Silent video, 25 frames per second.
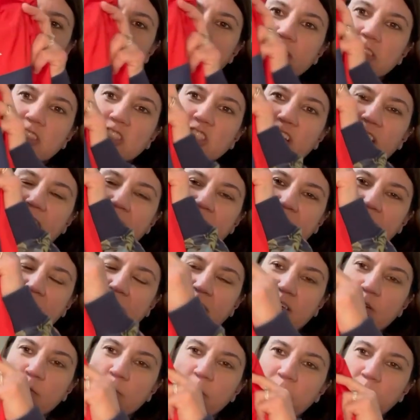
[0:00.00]
jacket,
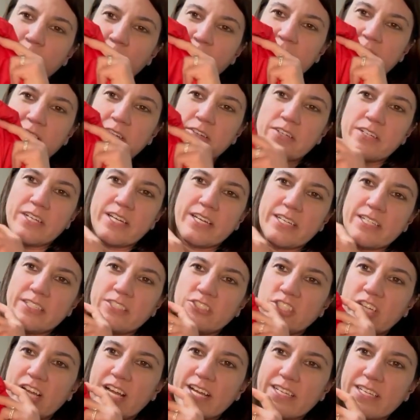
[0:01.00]
like a windbreaker kind of
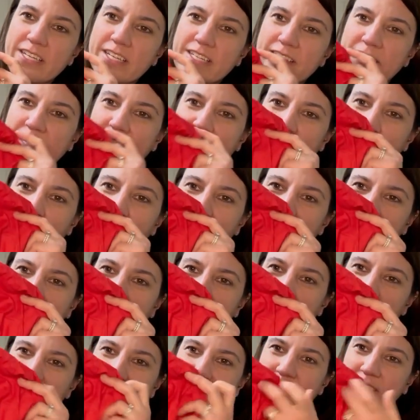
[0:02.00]
jacket that I bought
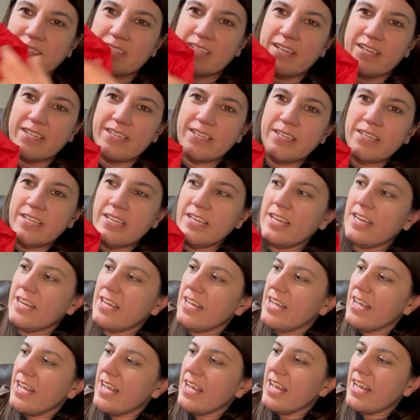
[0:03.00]
for my son,
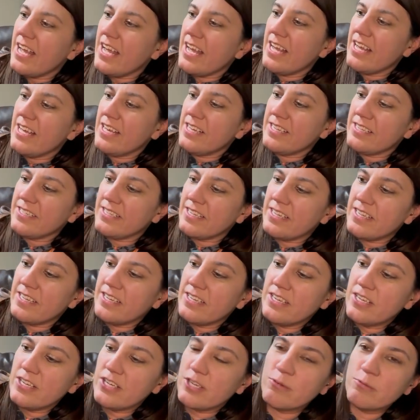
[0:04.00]
and
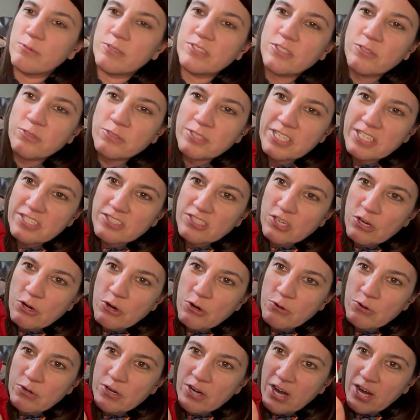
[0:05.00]
it was only
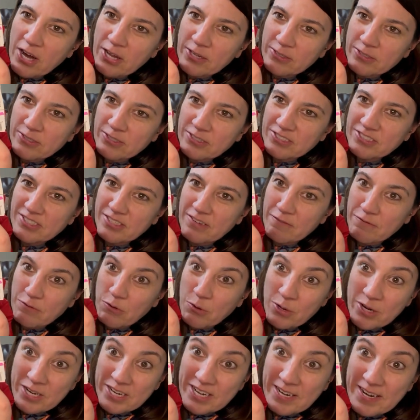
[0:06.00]

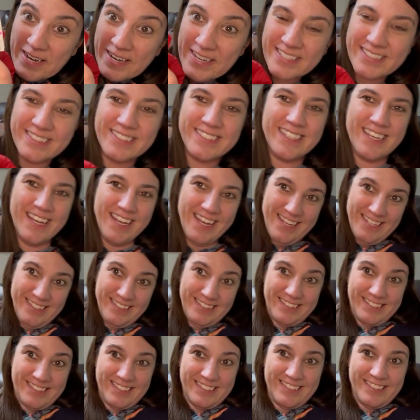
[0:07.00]

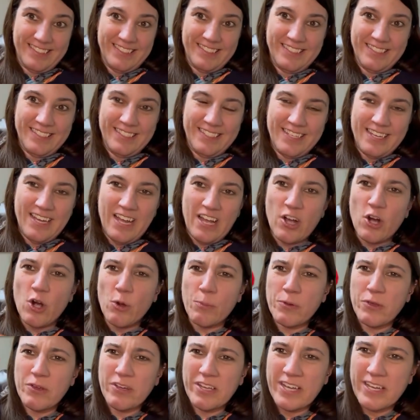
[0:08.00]
$2.49. I
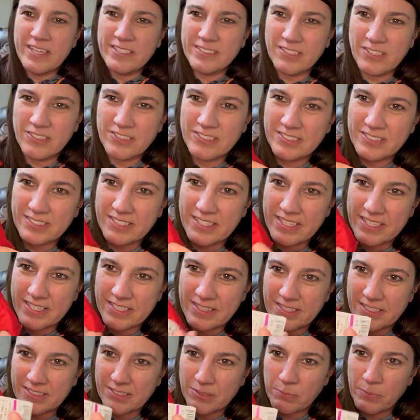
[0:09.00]
hope you guys aren't
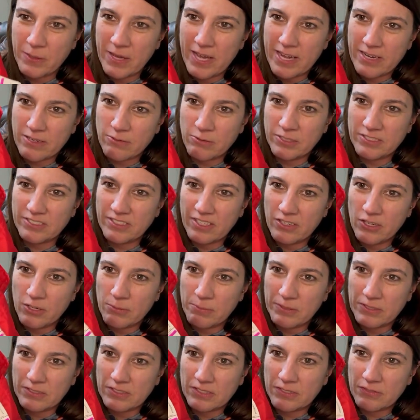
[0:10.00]
seeing this backwards. I
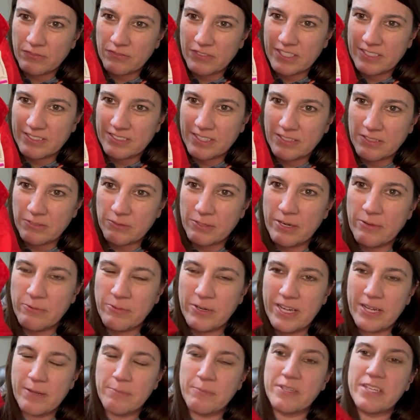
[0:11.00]
hope it's facing the right
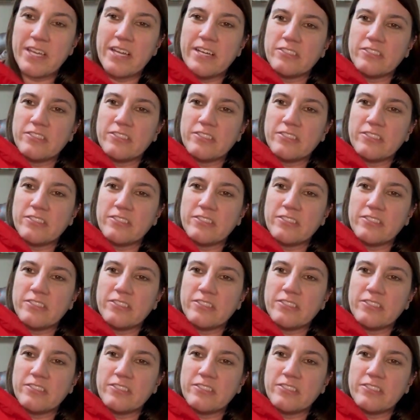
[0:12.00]
way. But yeah,